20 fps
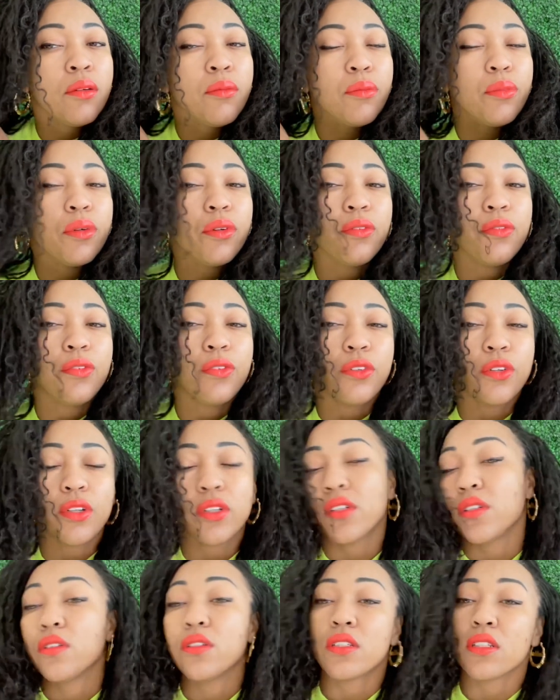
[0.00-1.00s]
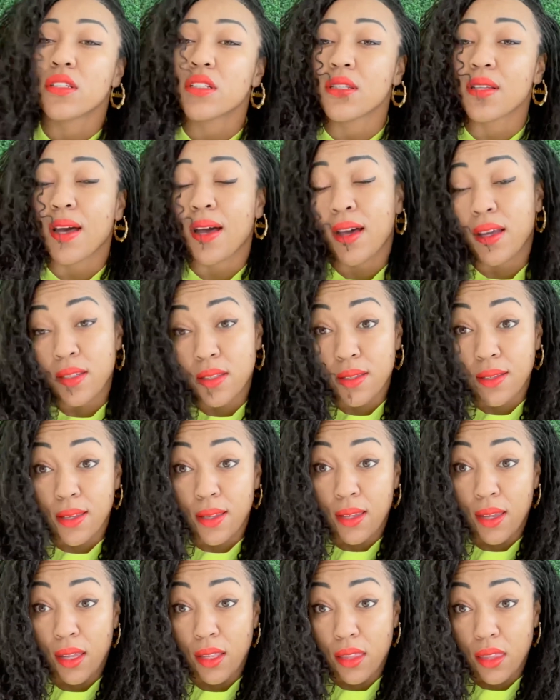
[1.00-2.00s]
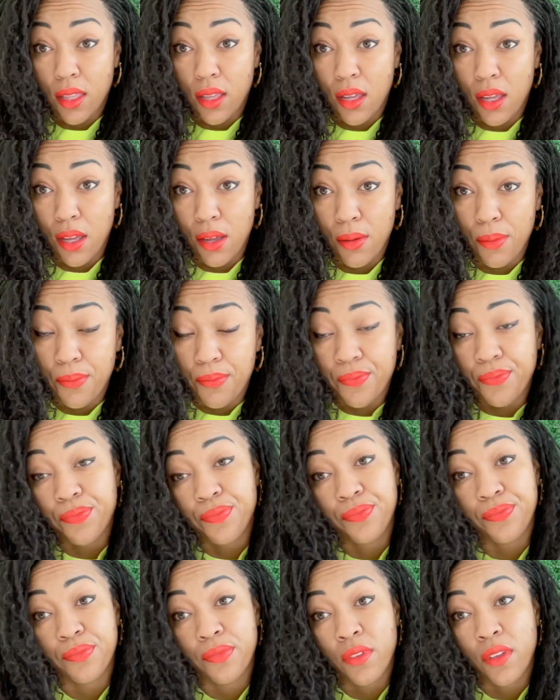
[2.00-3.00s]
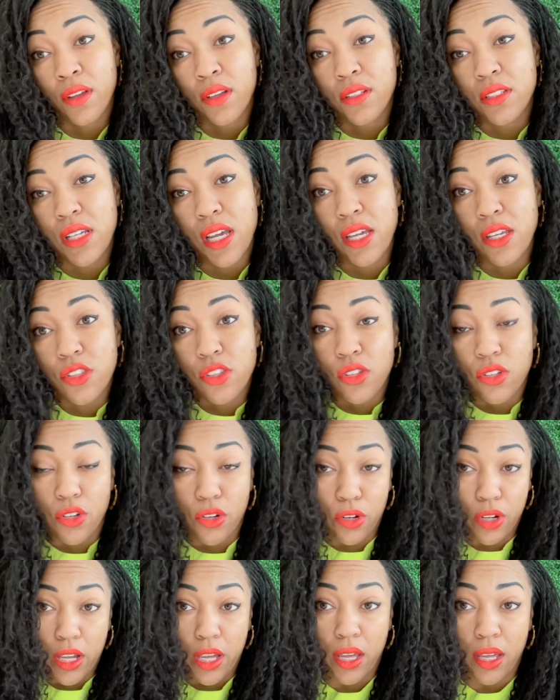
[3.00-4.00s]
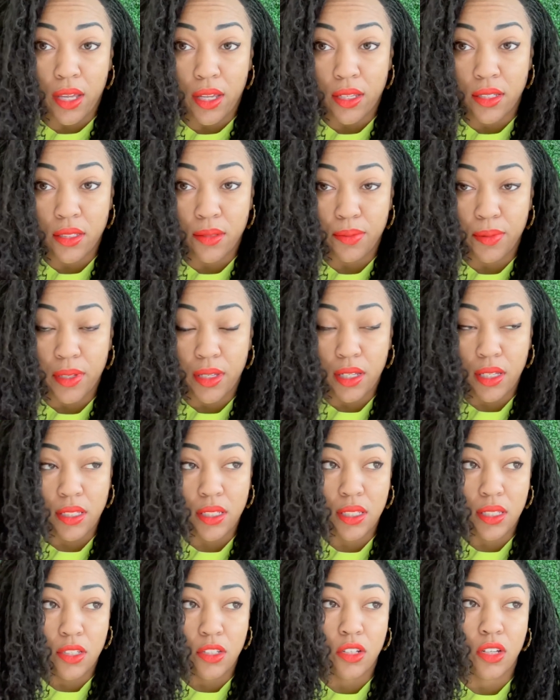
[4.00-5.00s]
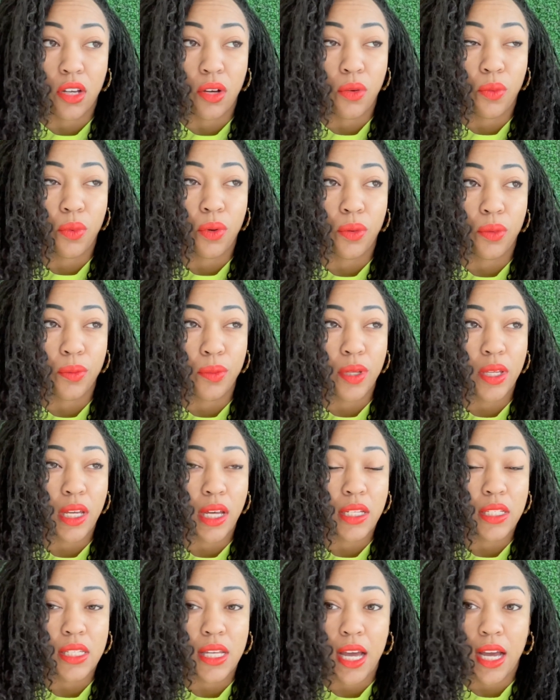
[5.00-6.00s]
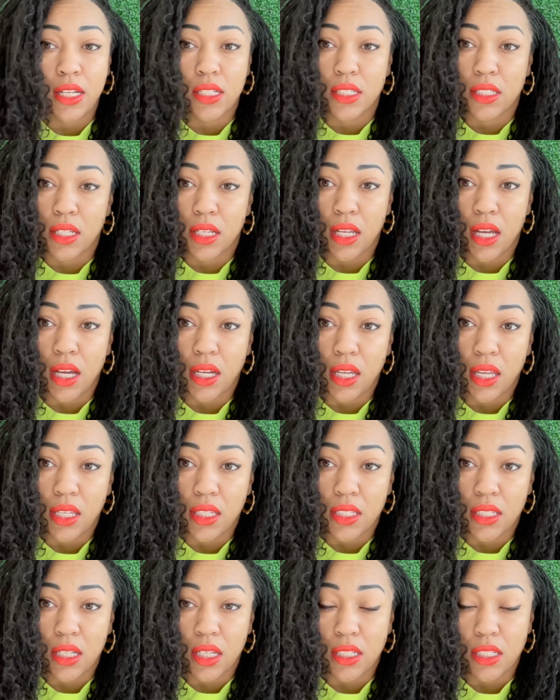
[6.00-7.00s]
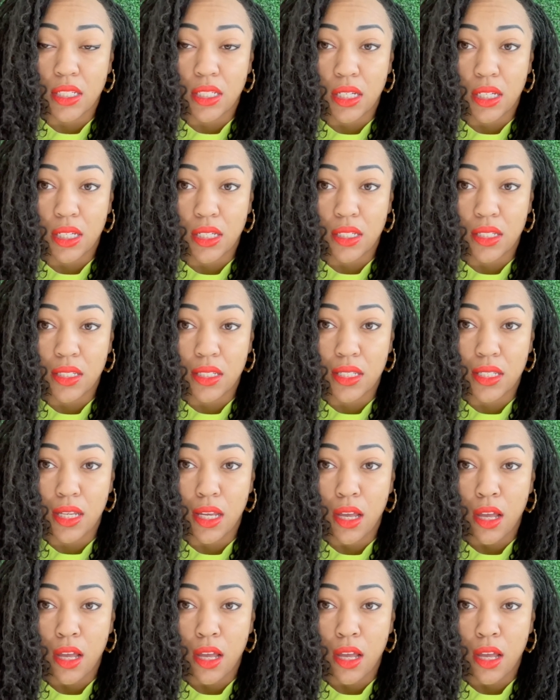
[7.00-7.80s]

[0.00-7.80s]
before you decide to get them, check your ends, because you know when we attach the lock extensions